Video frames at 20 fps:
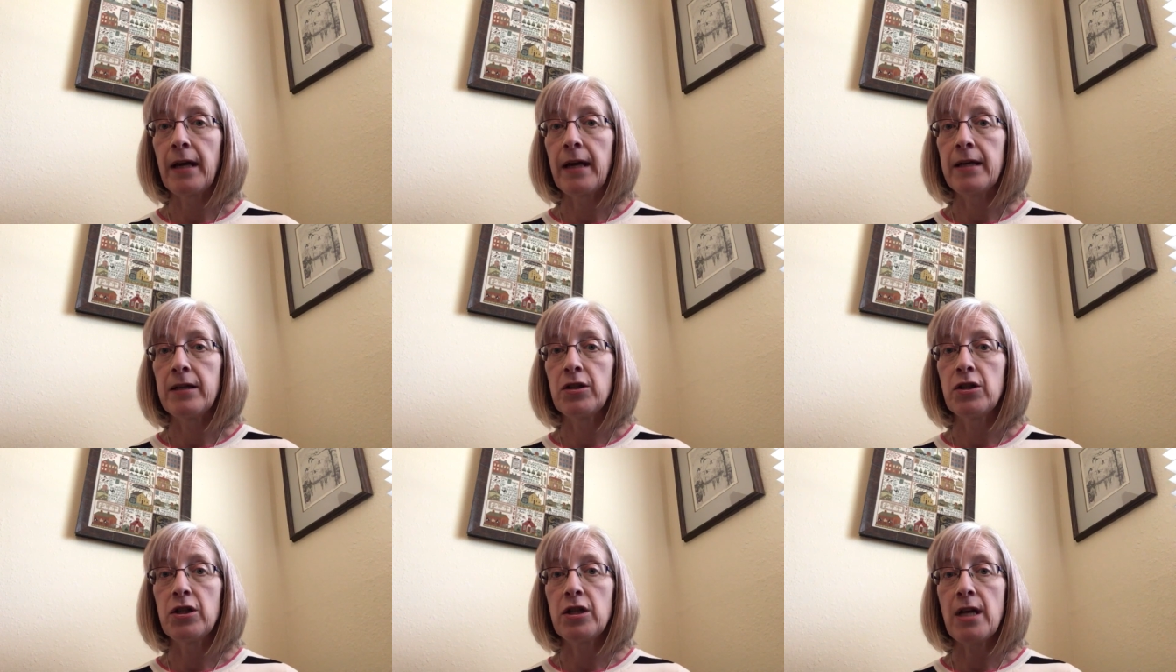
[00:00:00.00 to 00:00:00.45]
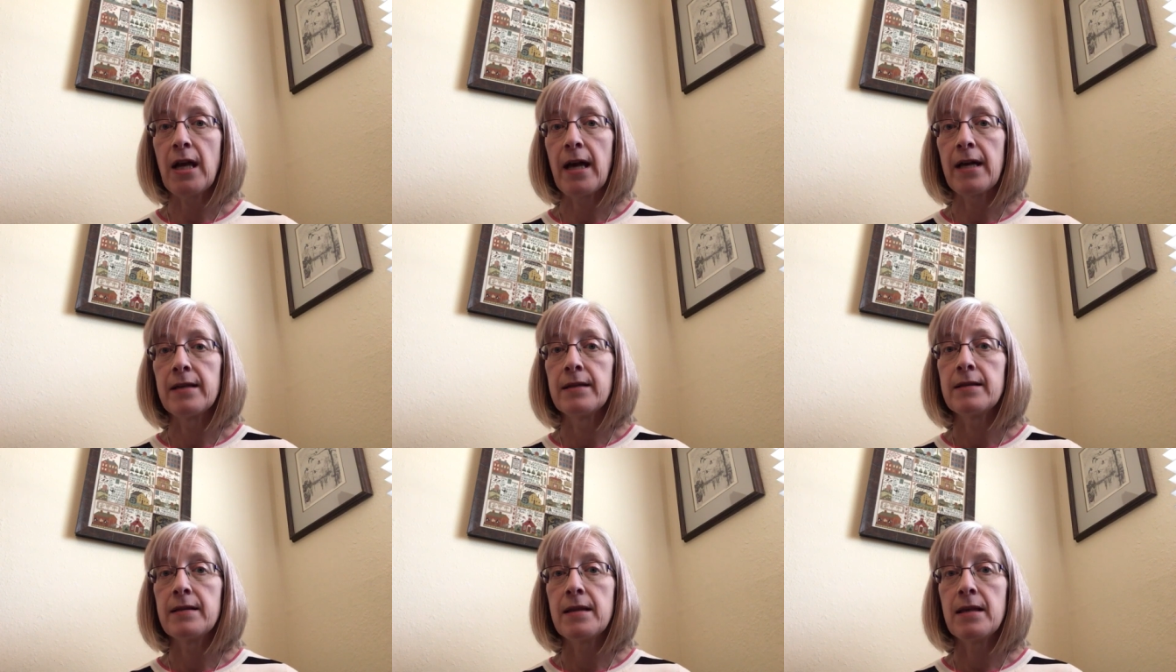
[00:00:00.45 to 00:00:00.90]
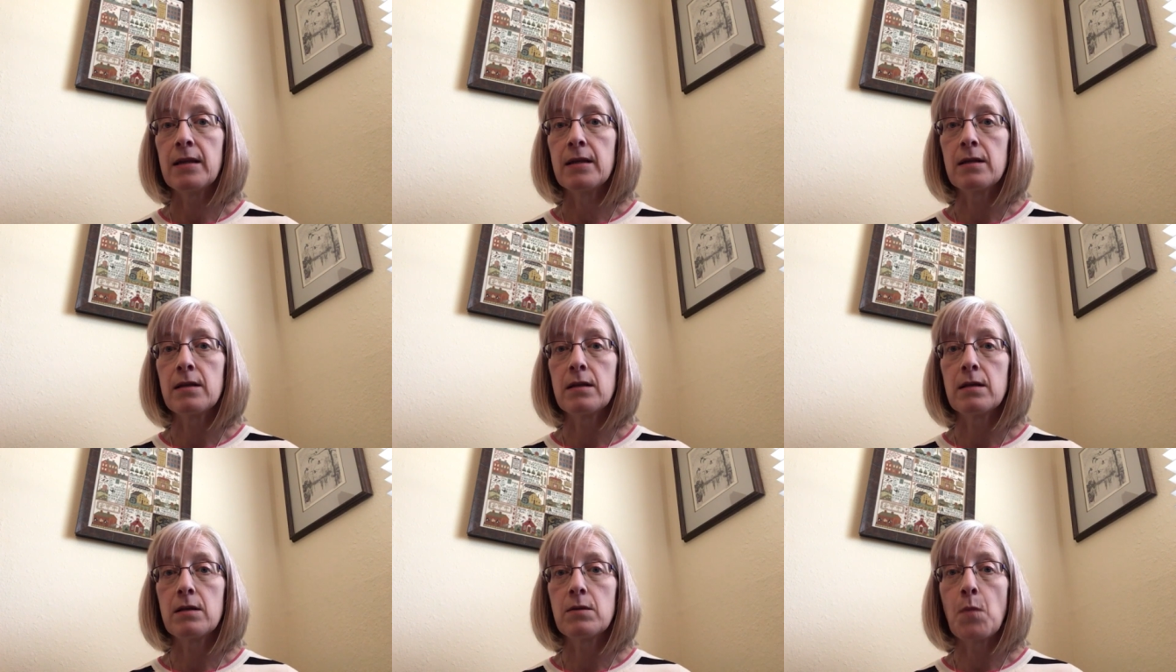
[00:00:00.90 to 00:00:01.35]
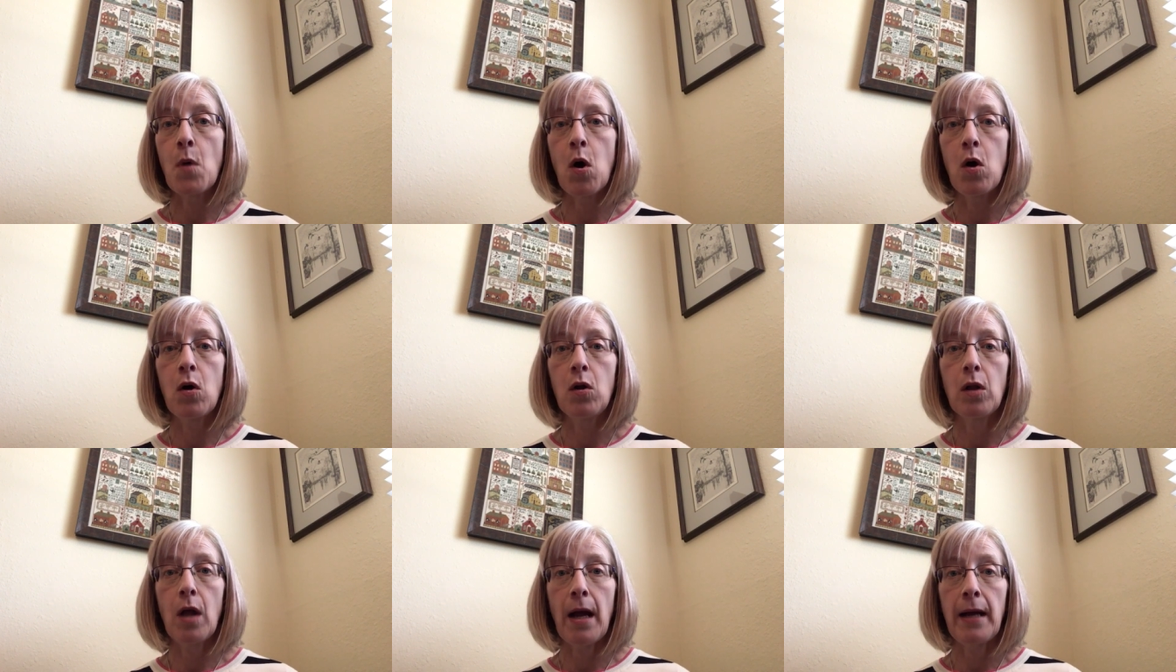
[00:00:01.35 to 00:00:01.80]
and she has this
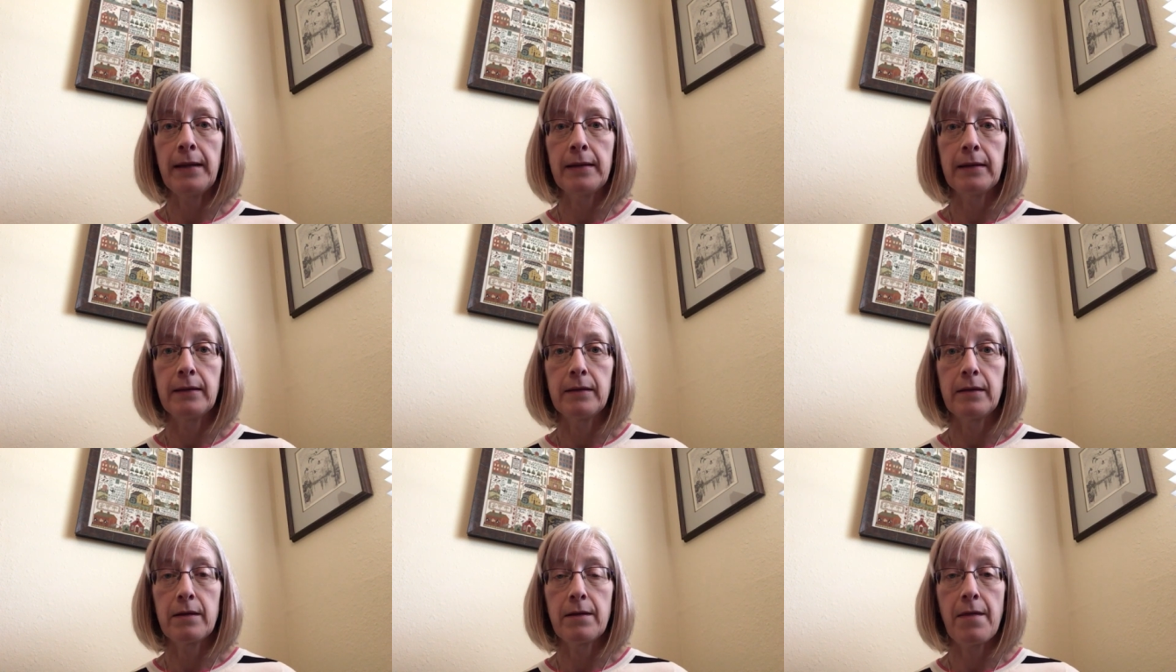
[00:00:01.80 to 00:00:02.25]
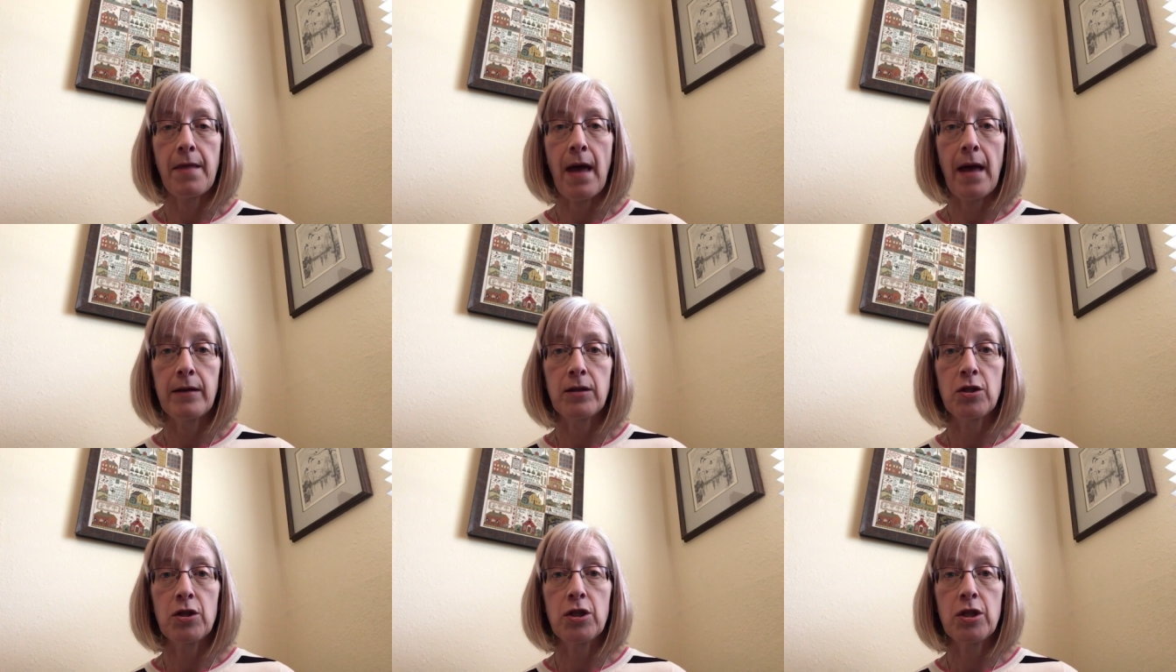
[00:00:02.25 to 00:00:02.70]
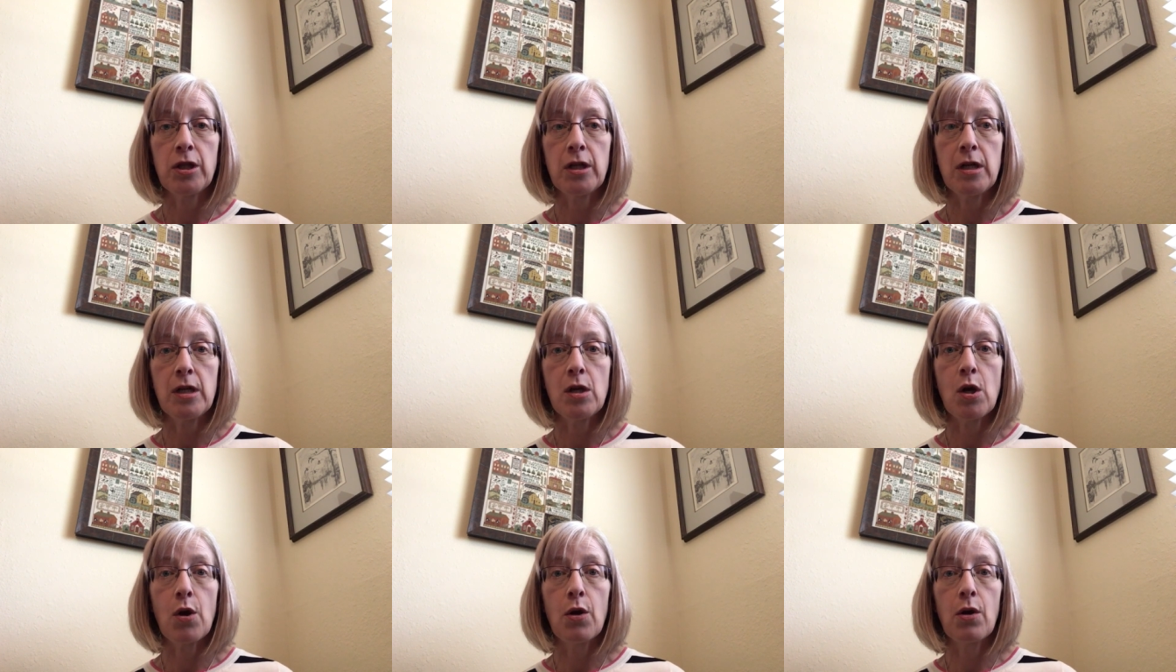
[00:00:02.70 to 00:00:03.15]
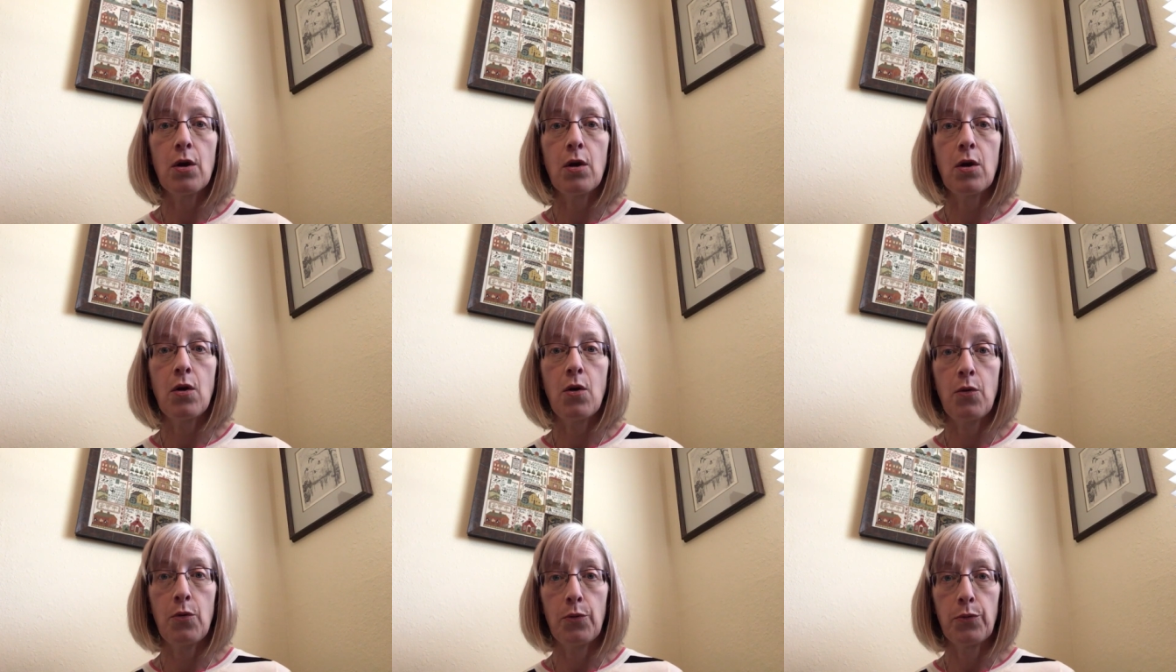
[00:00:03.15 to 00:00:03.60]
small island that she
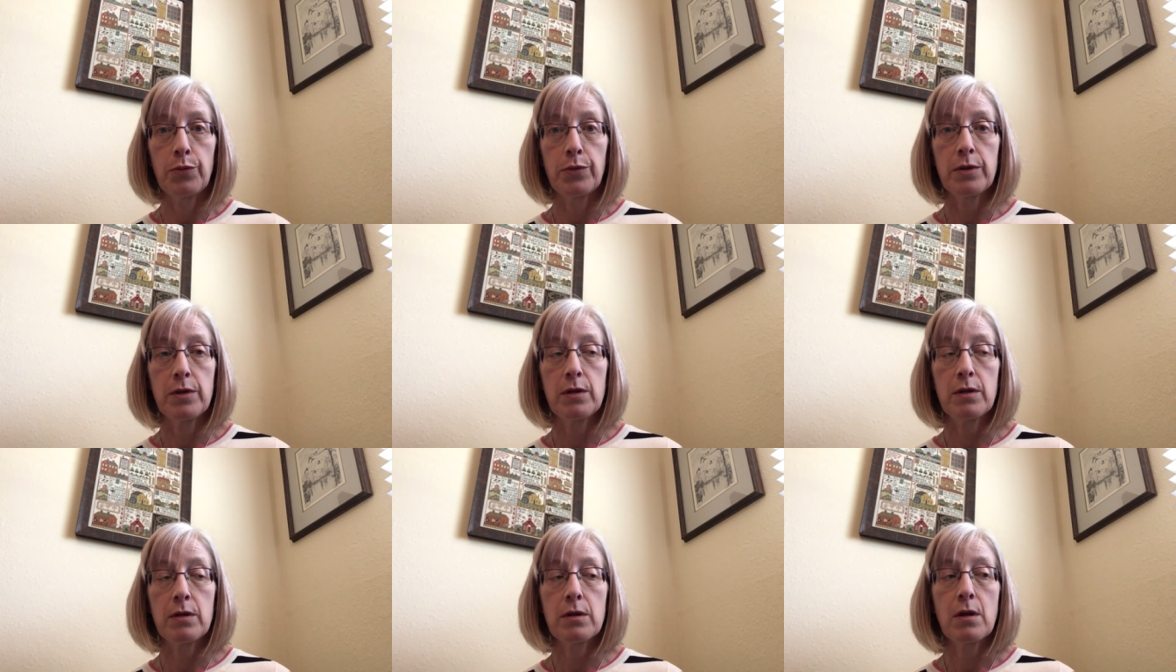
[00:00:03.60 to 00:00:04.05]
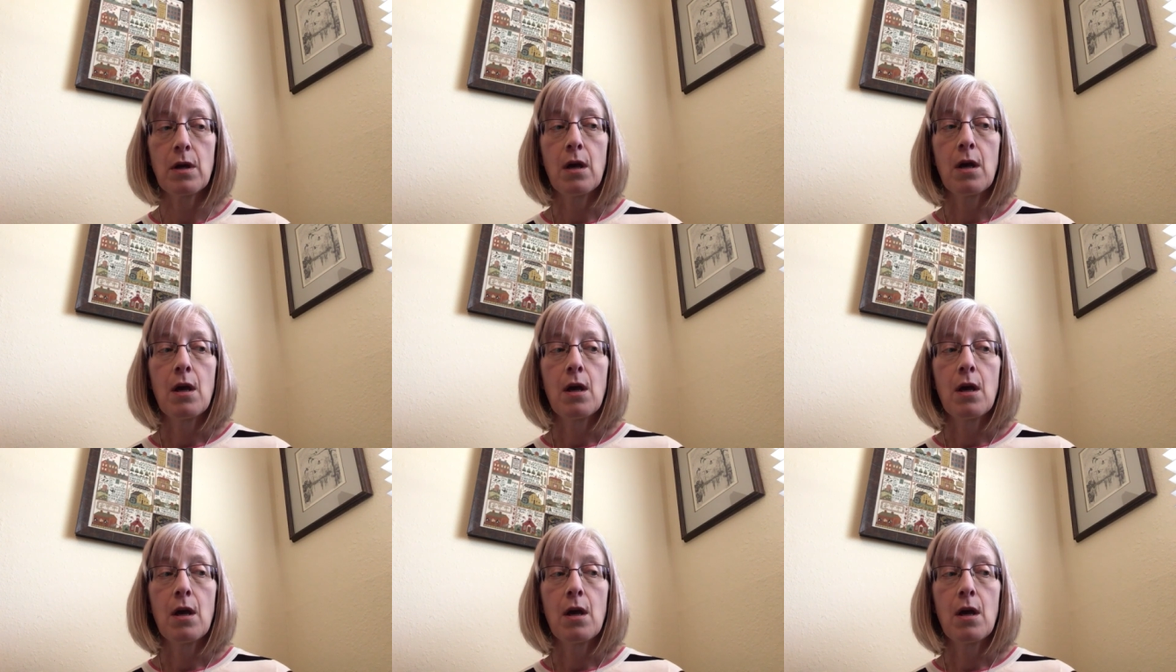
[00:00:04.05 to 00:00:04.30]
owns.